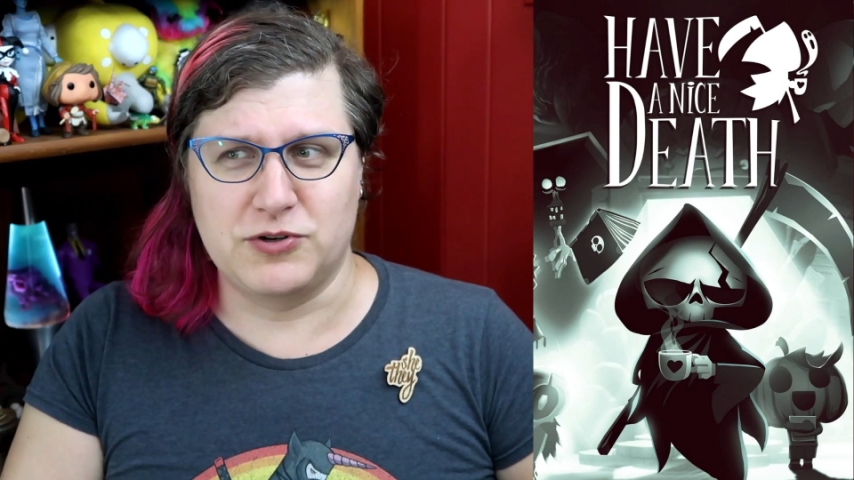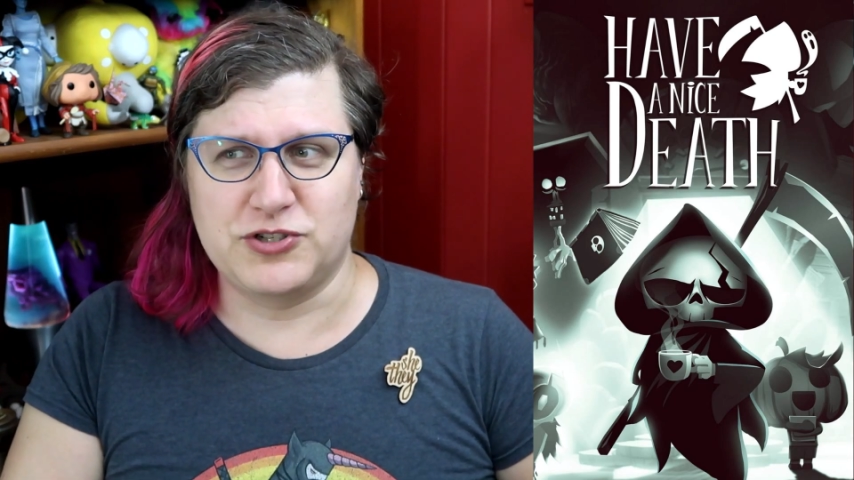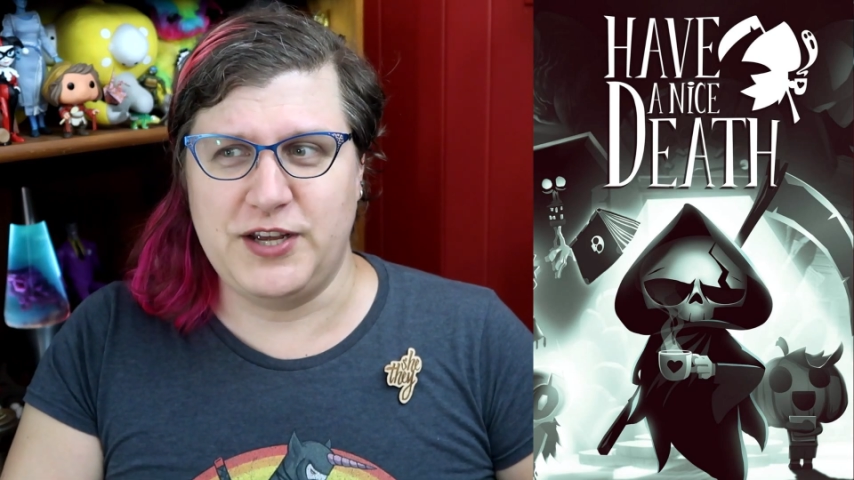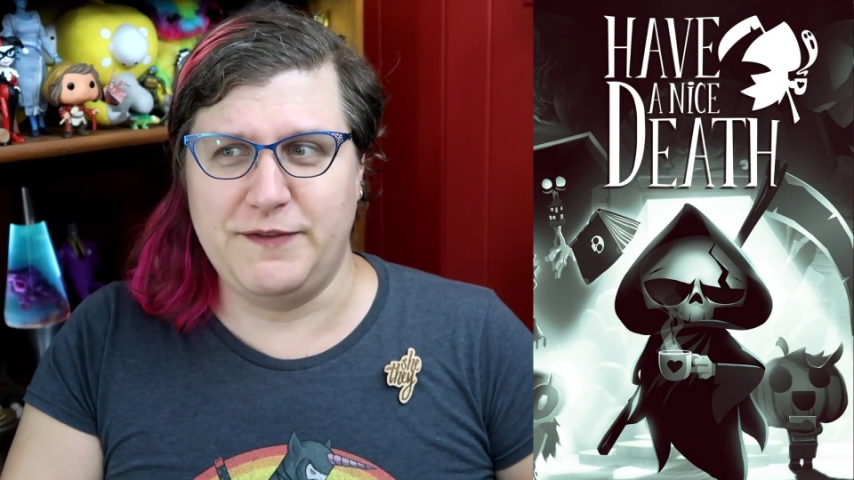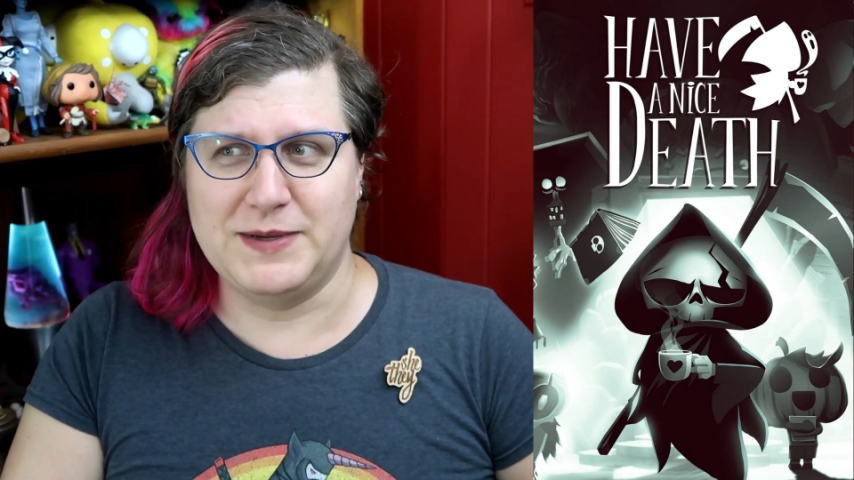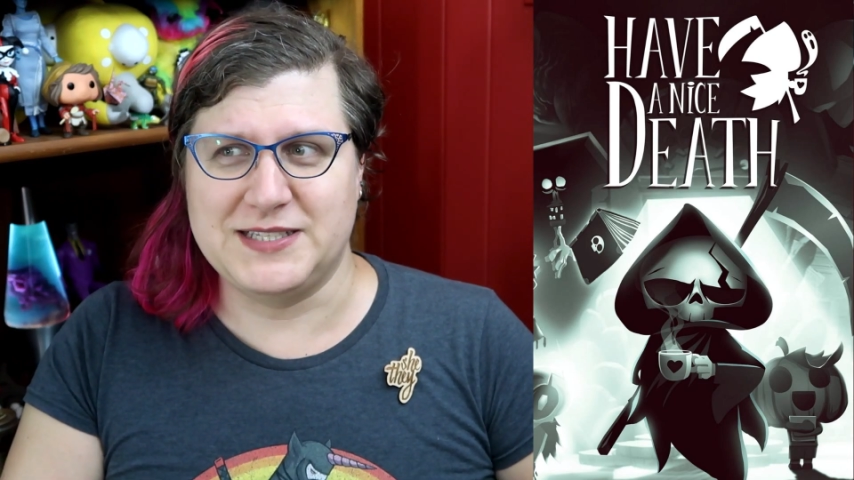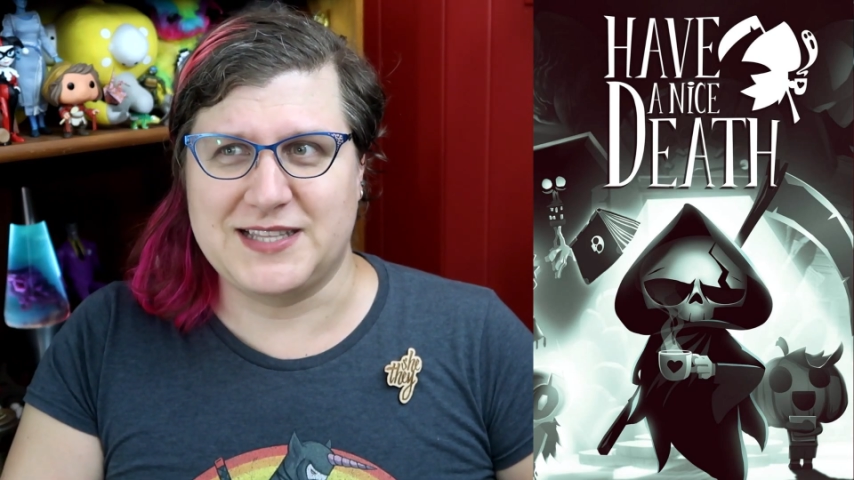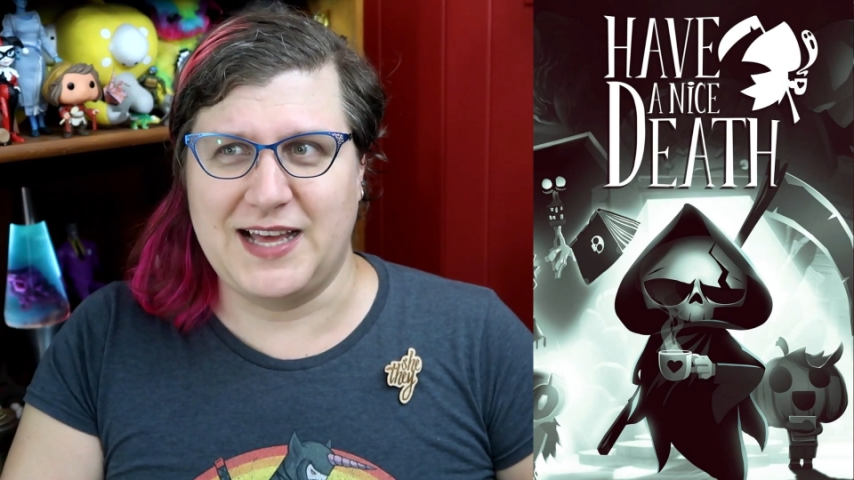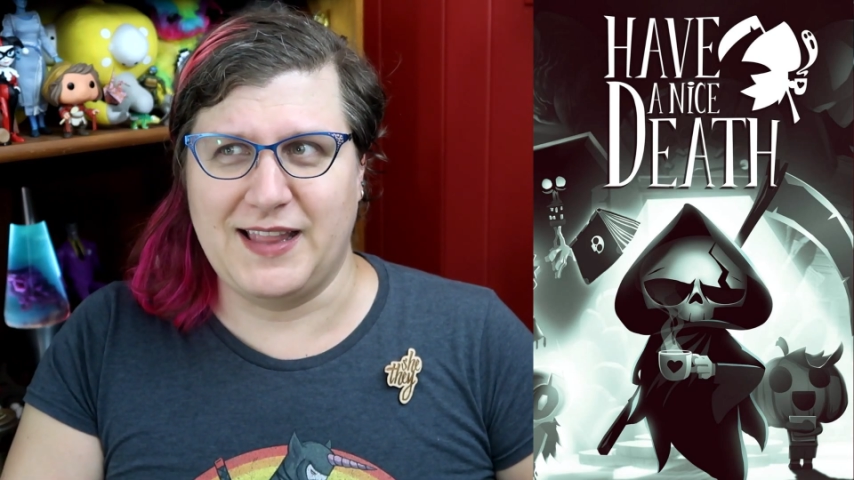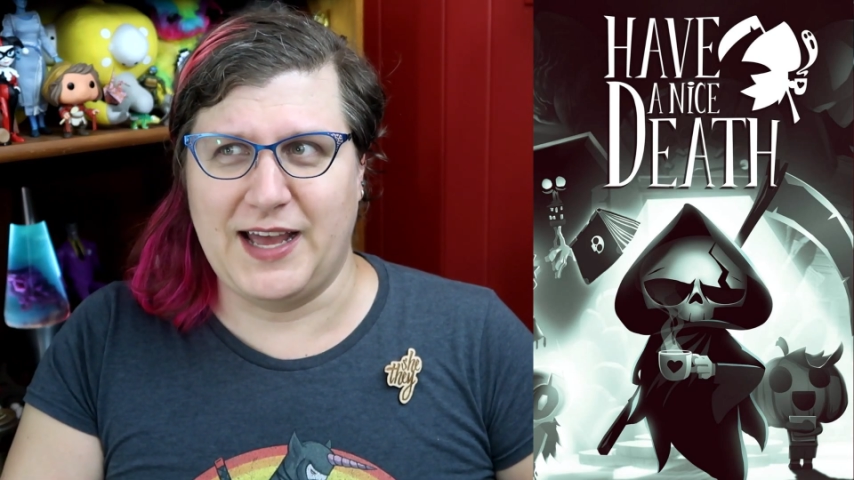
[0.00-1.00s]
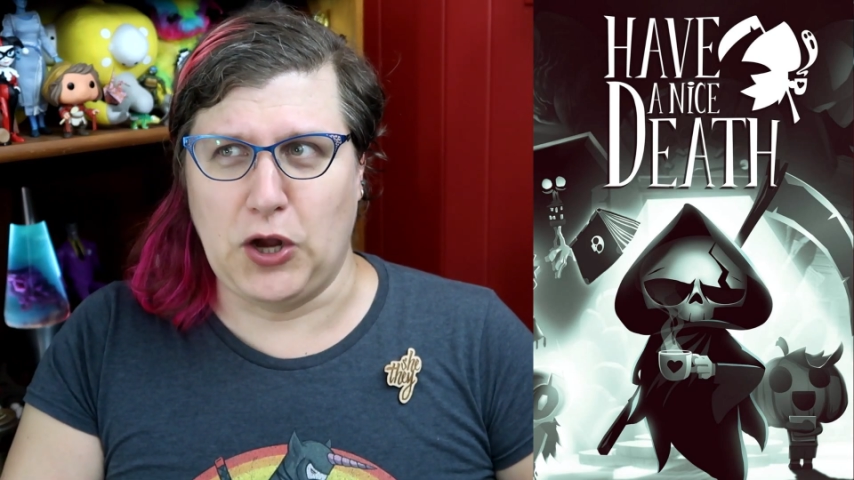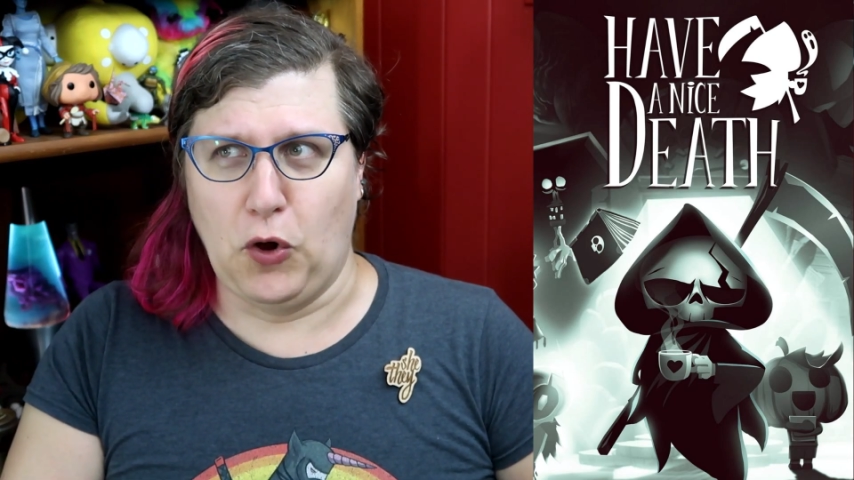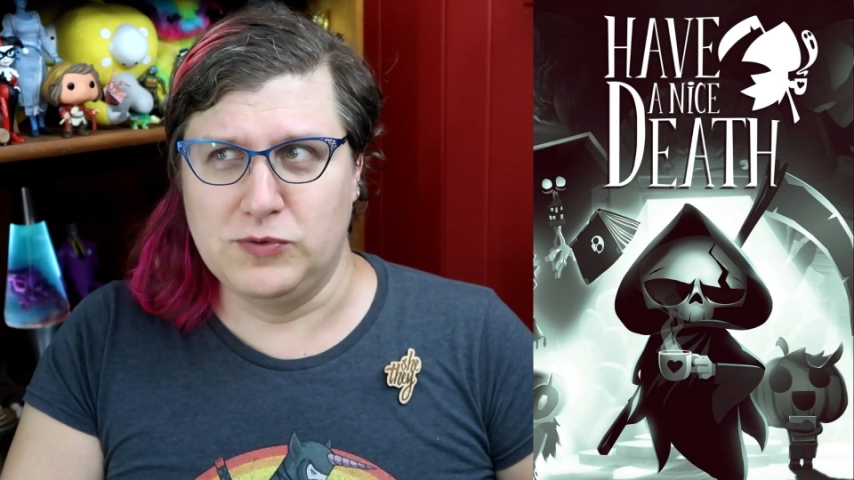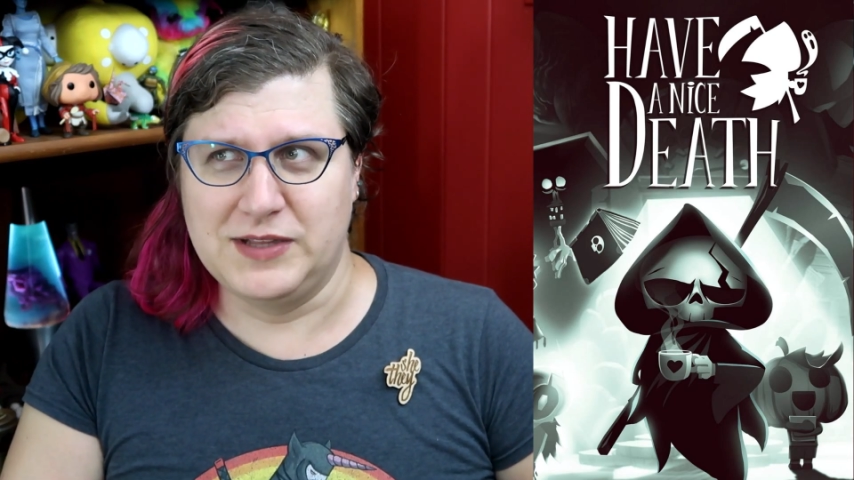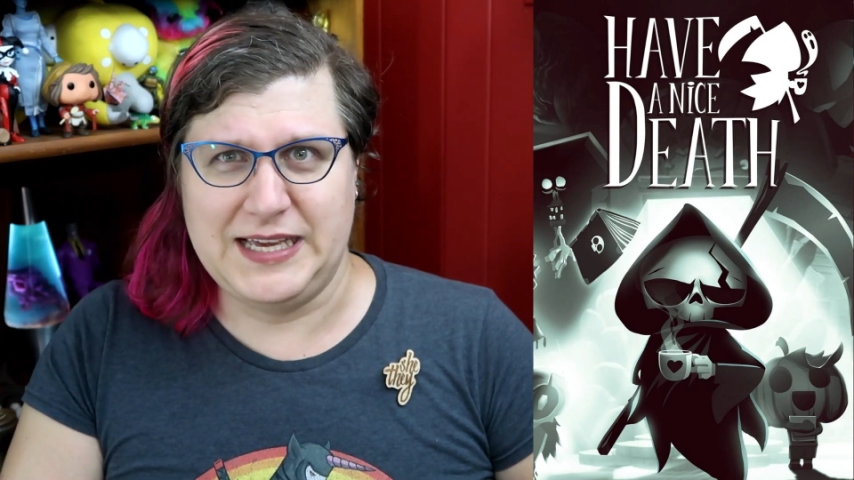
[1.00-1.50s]
achievements that like
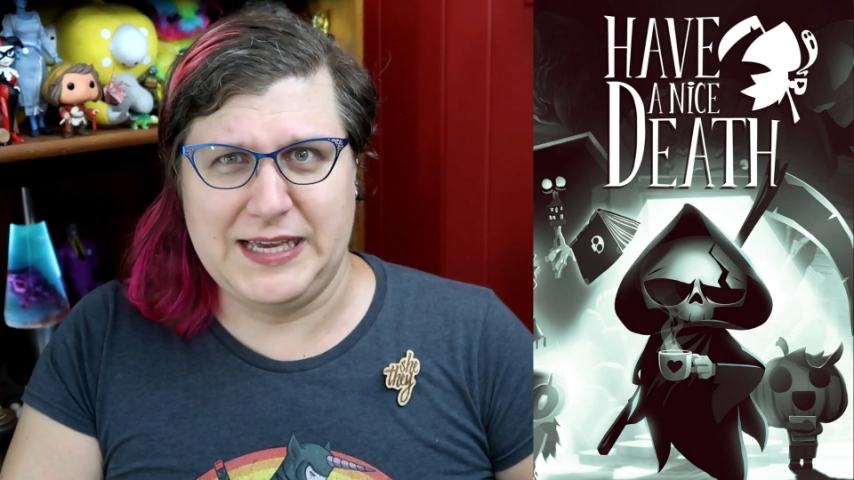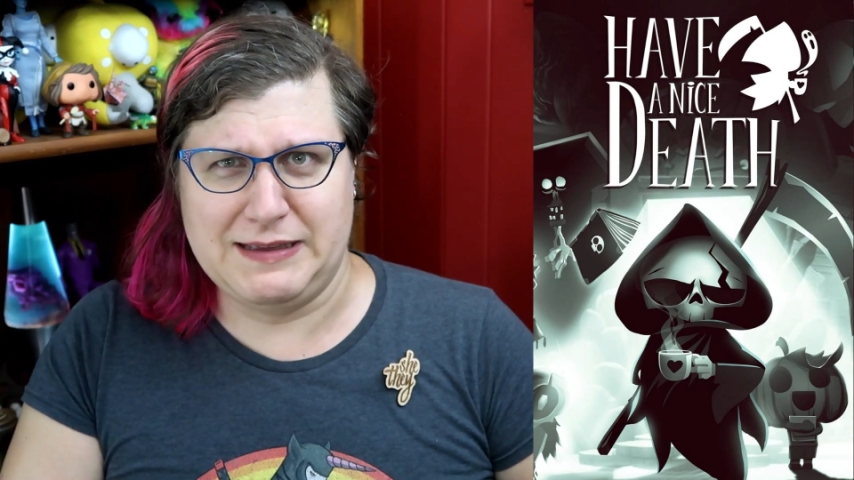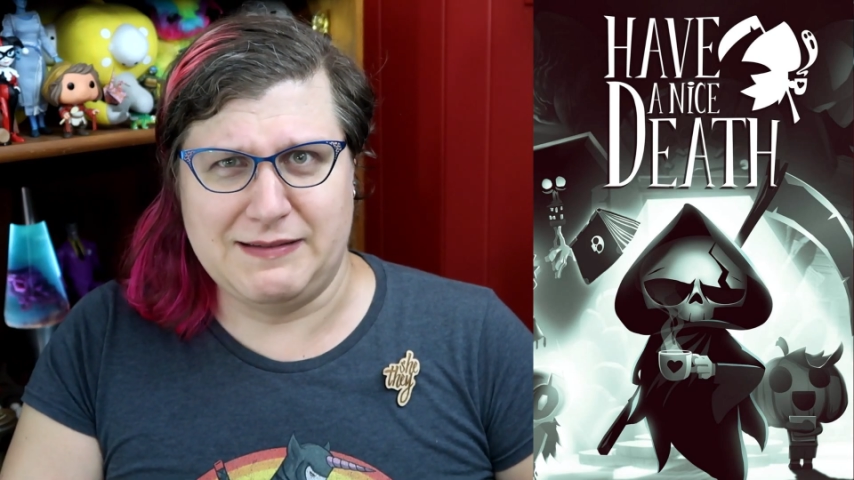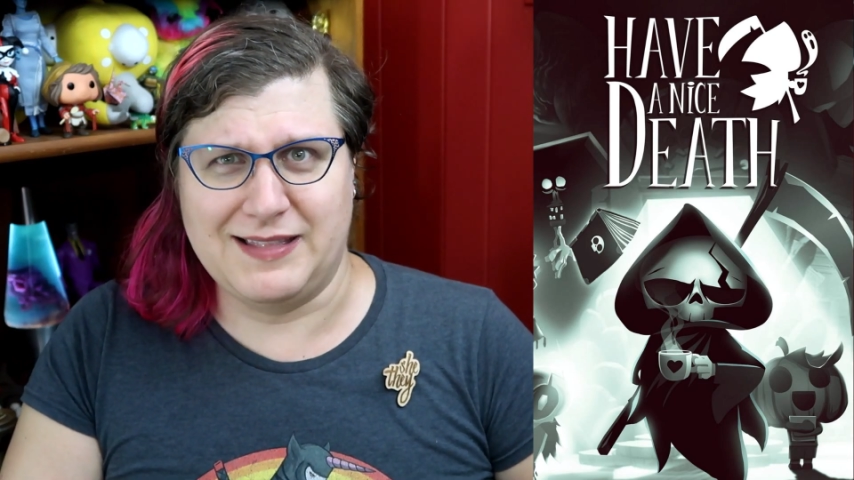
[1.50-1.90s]
only